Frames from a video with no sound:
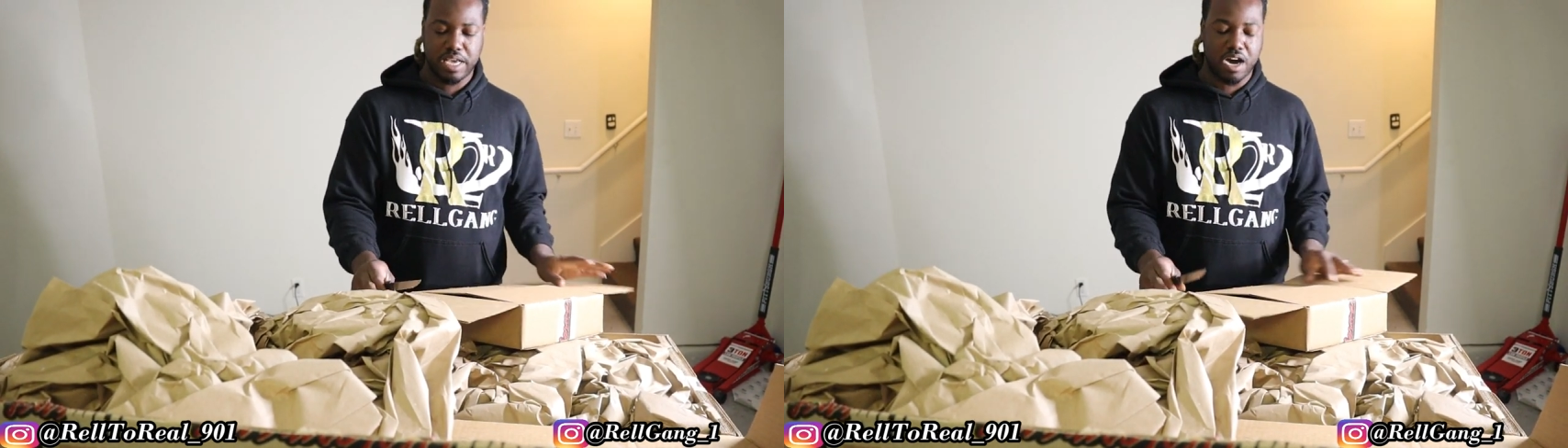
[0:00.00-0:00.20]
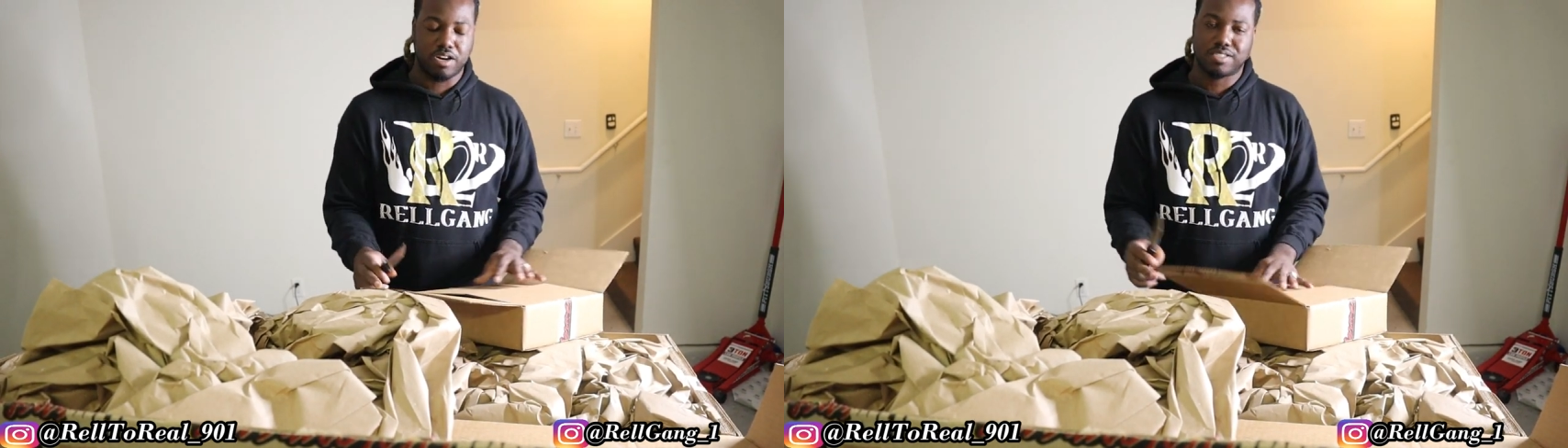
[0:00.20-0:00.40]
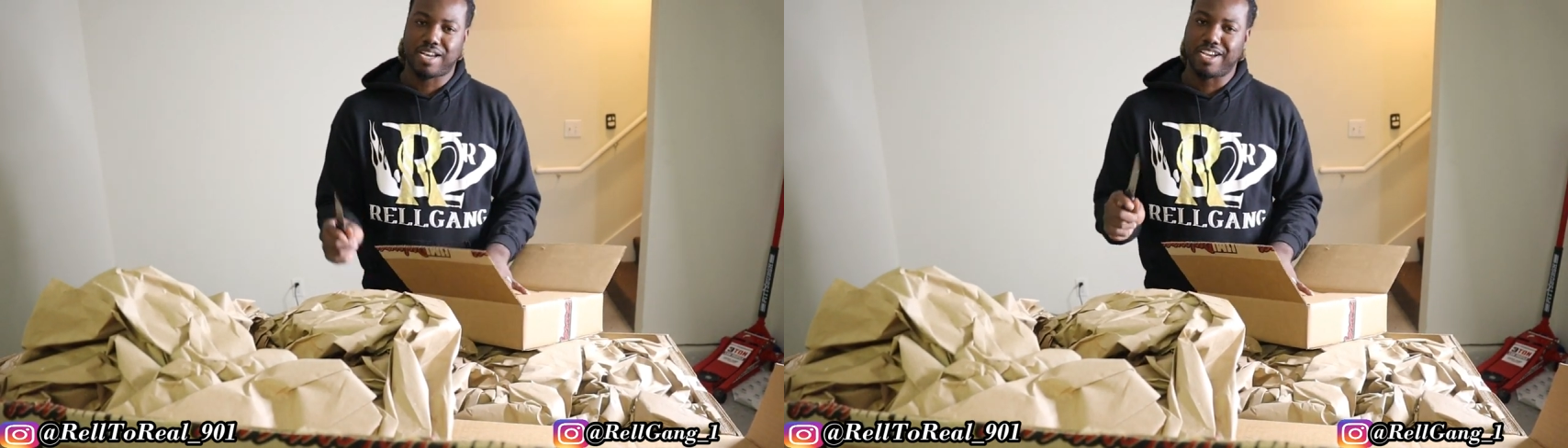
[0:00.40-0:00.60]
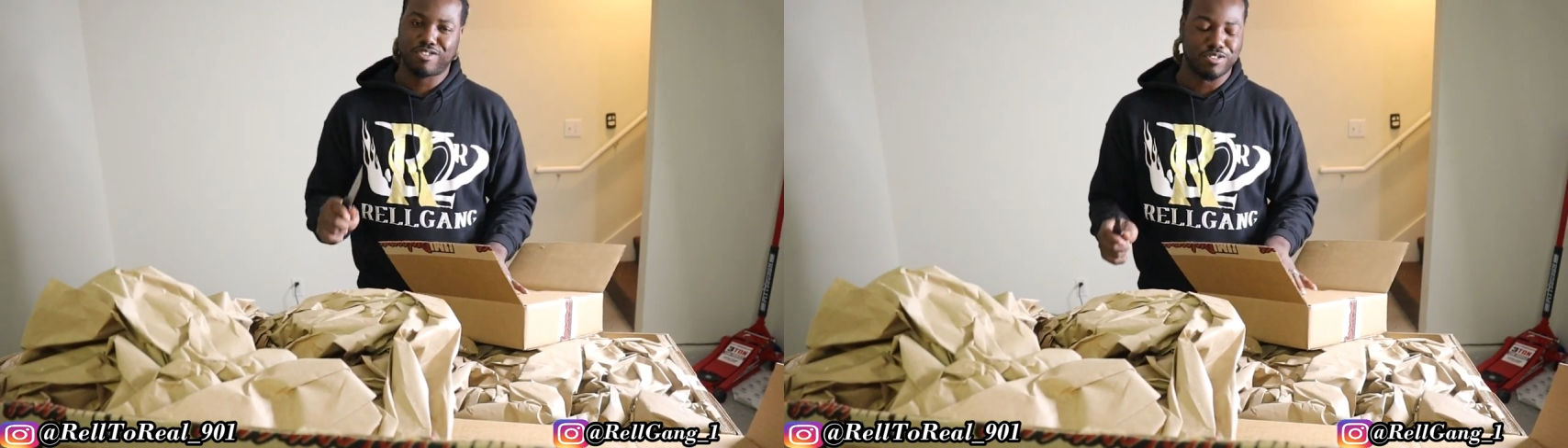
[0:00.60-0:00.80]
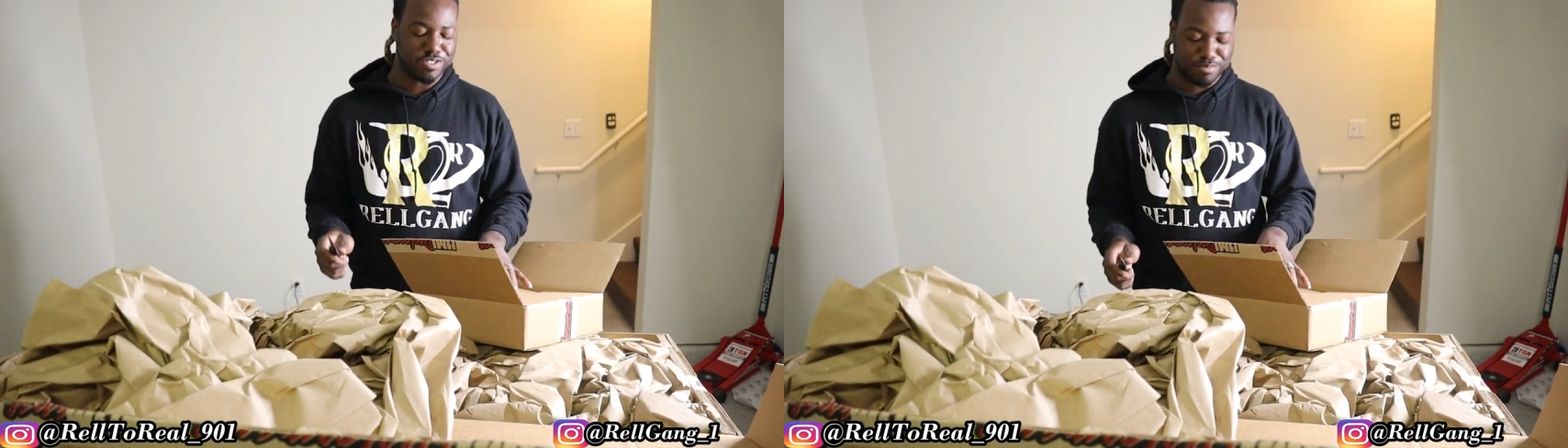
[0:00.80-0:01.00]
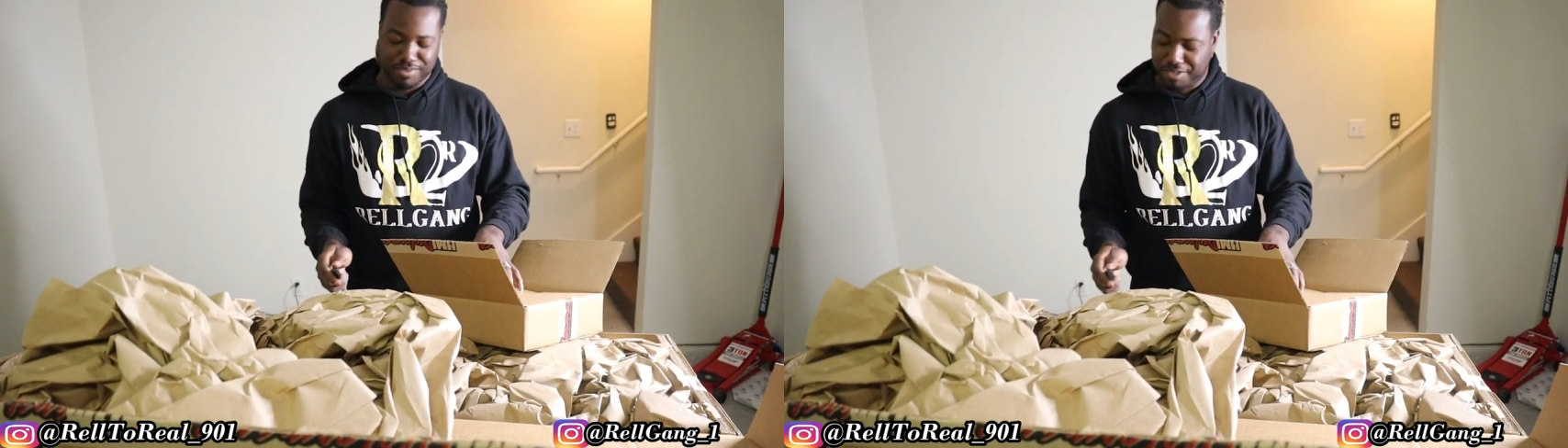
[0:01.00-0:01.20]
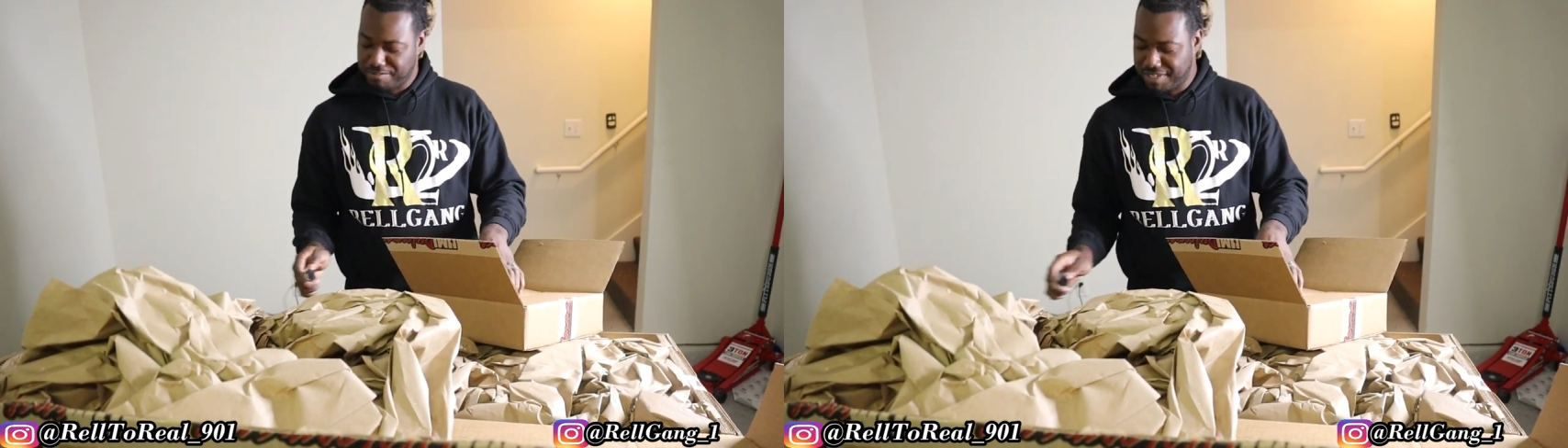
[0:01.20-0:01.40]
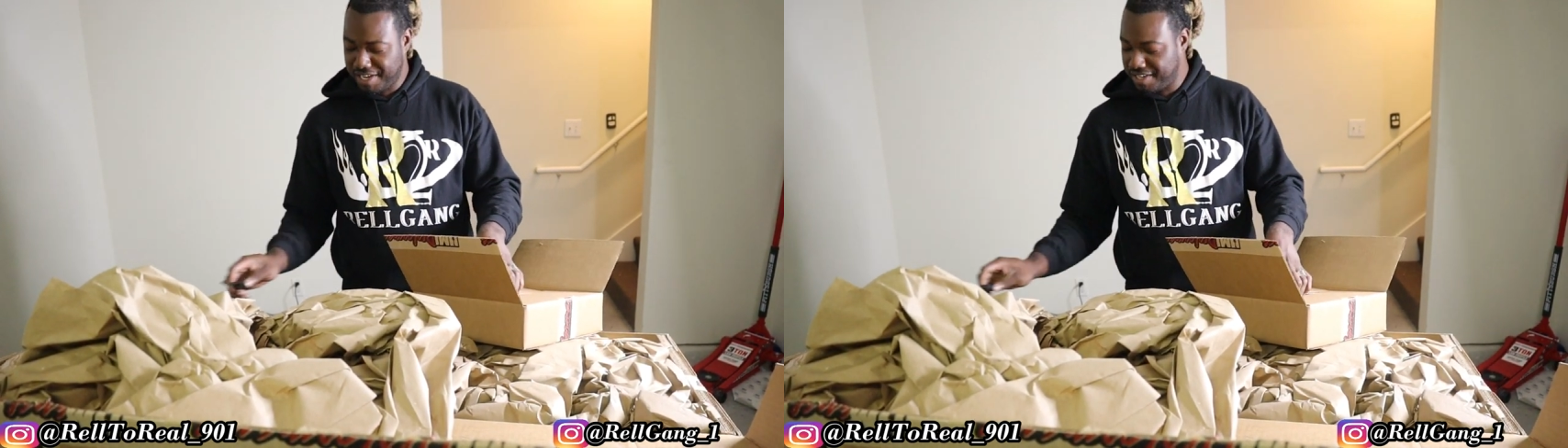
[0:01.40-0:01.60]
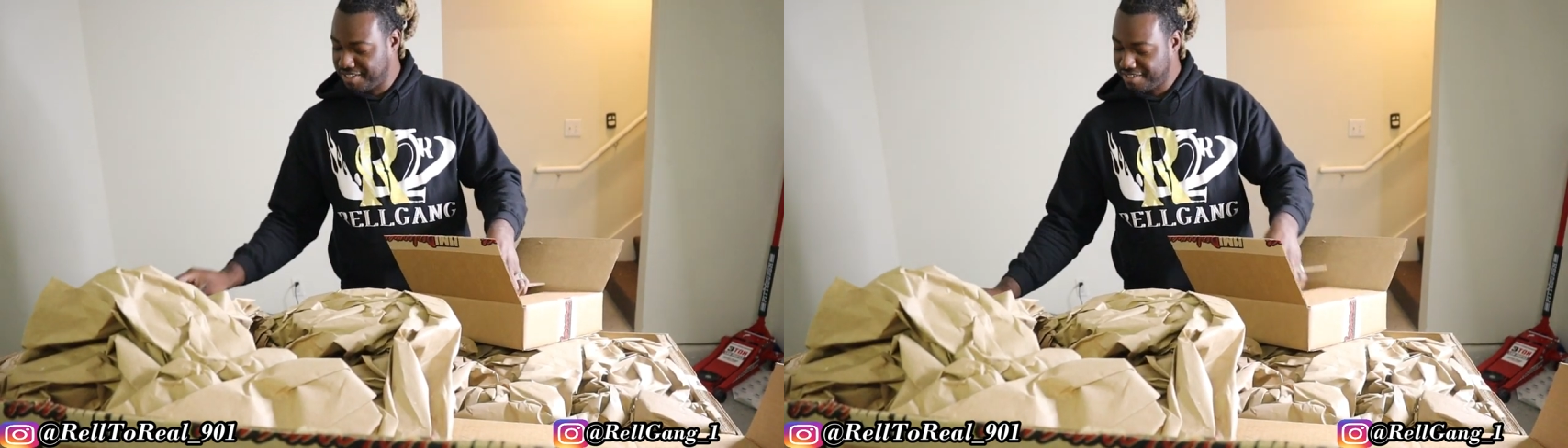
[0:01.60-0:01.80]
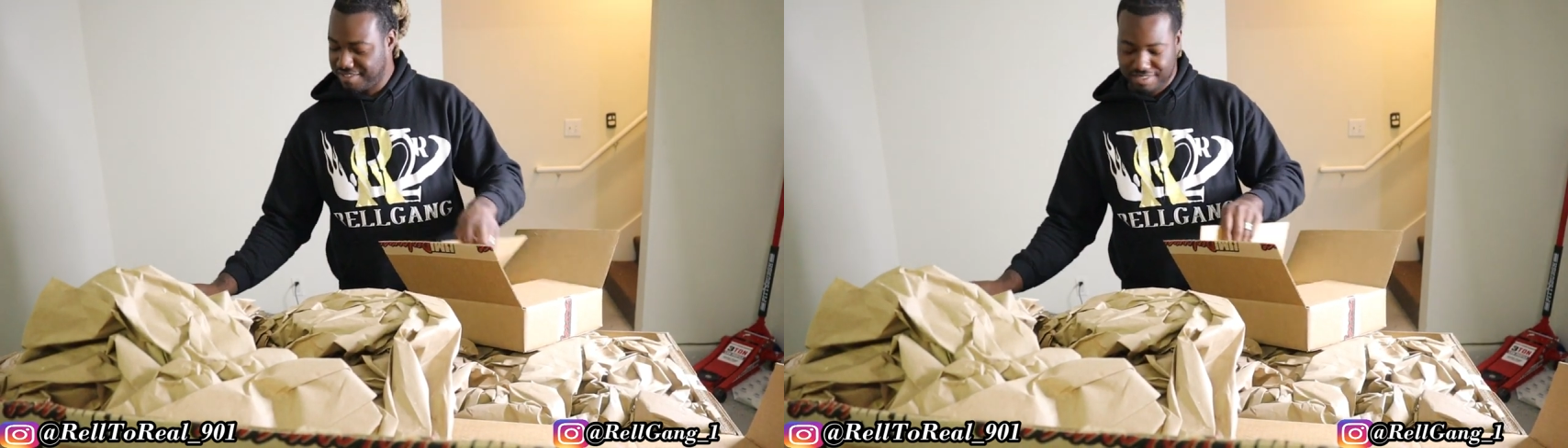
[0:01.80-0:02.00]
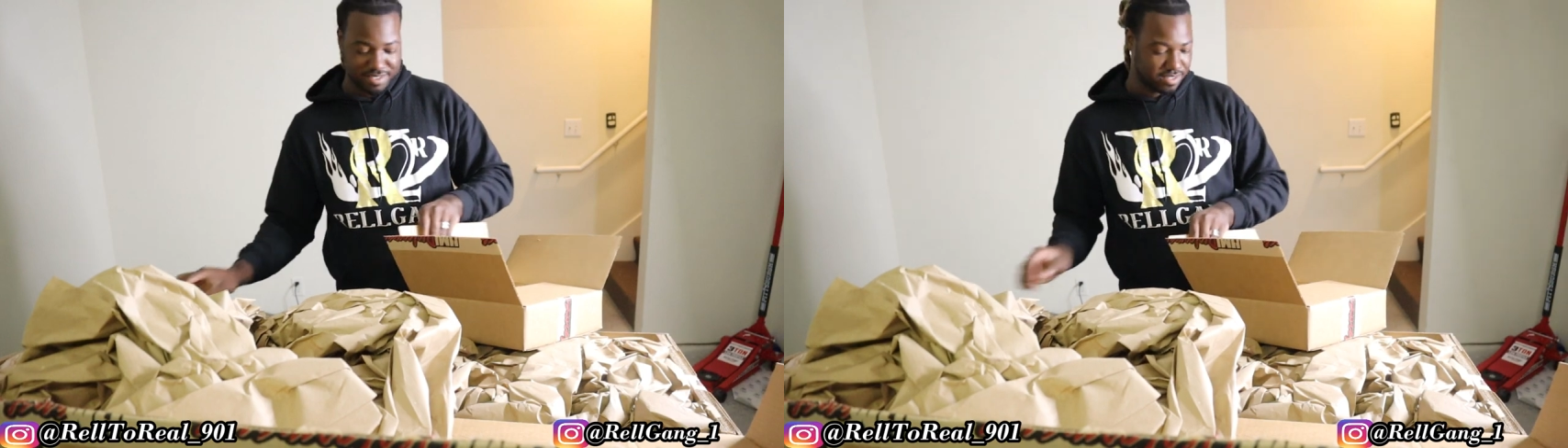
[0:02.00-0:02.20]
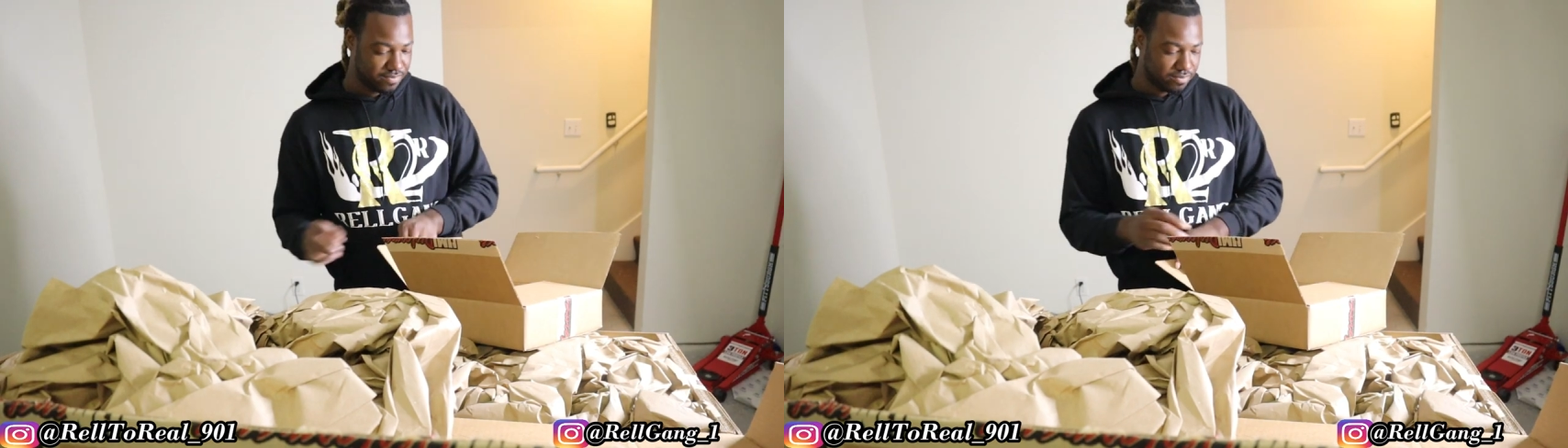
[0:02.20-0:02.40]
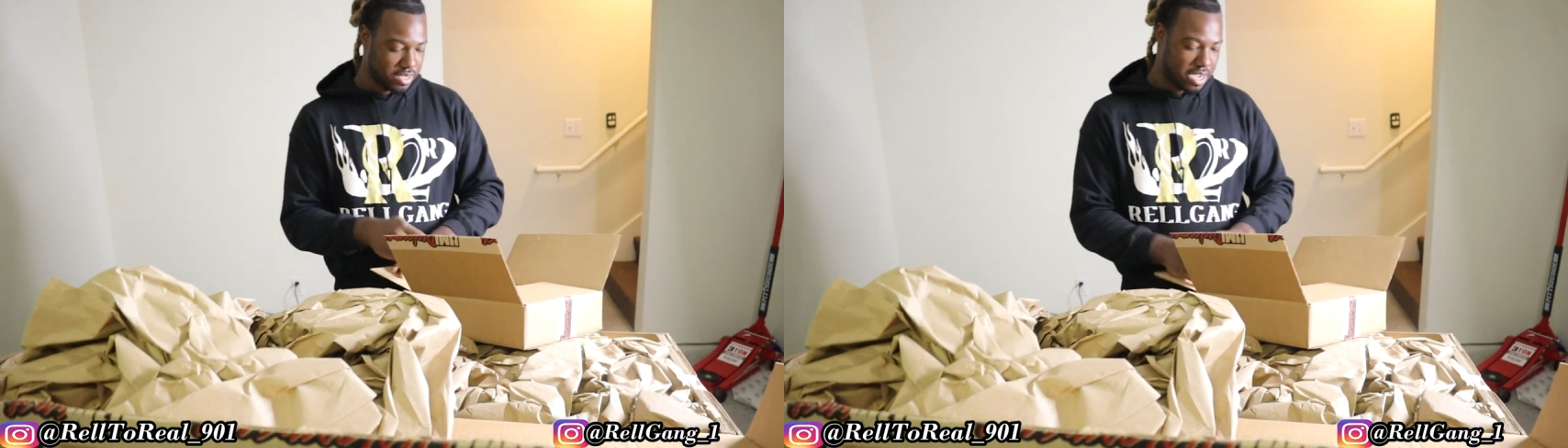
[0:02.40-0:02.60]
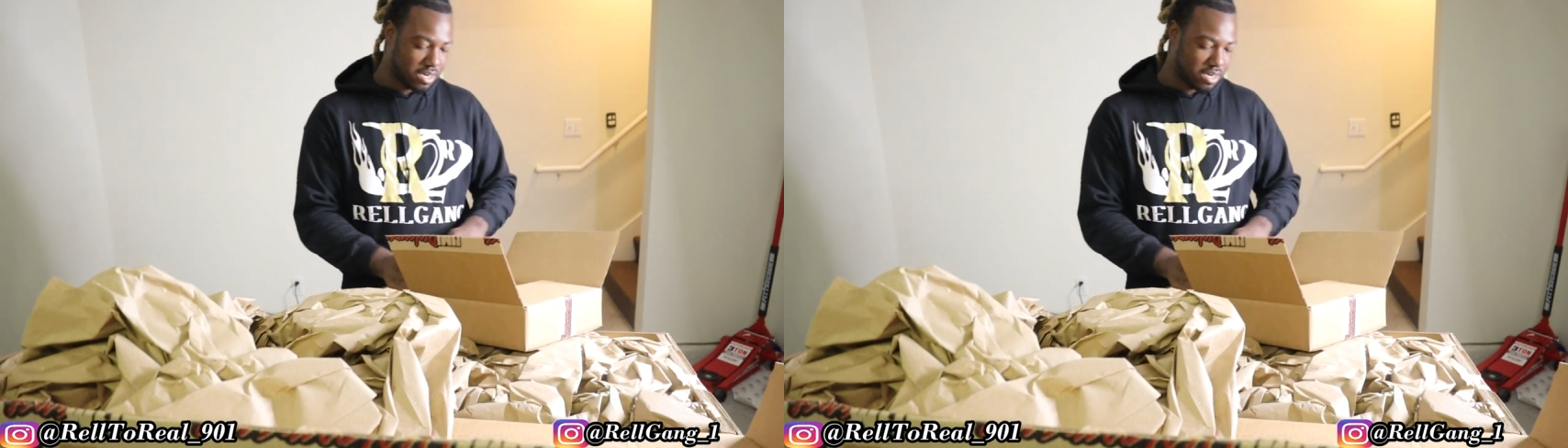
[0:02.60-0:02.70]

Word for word: Y'all, it's like Christmas, I'm telling you.